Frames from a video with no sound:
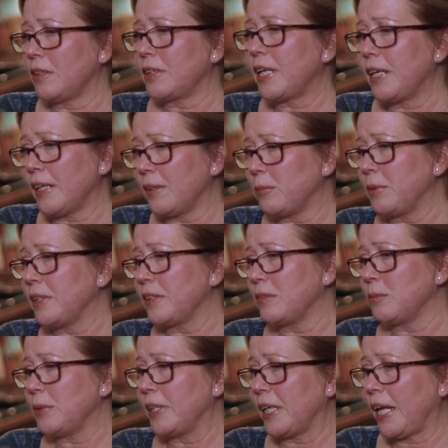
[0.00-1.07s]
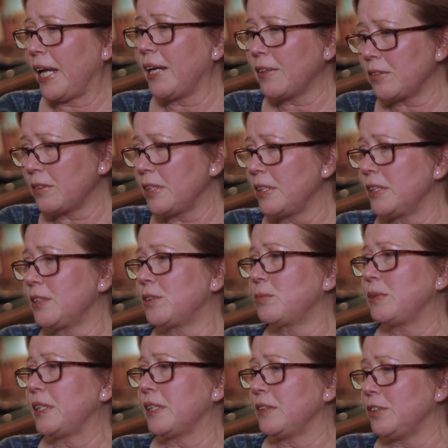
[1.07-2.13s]
okay, we can handle this,
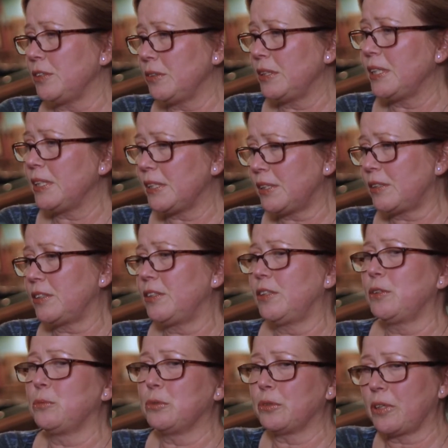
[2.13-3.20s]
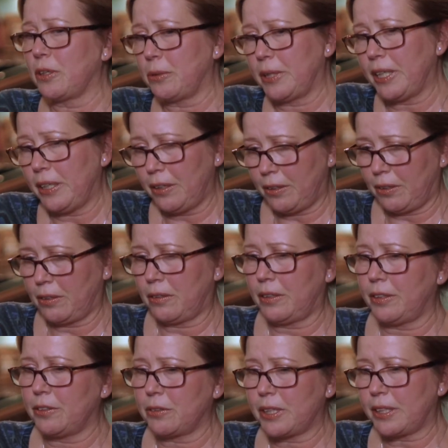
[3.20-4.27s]
we can do this, we'll go here
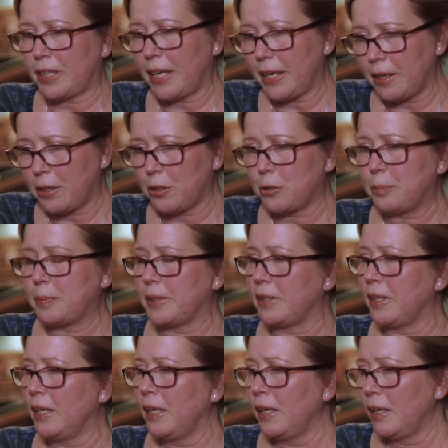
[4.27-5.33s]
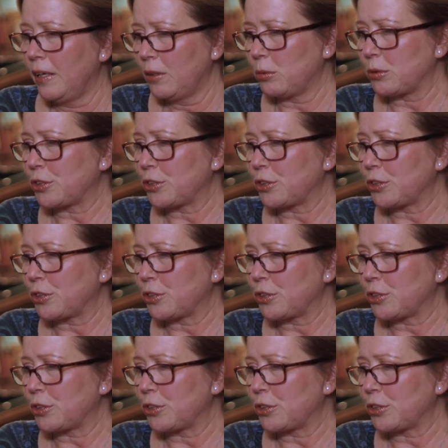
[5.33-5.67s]
and you'll get the help and we'll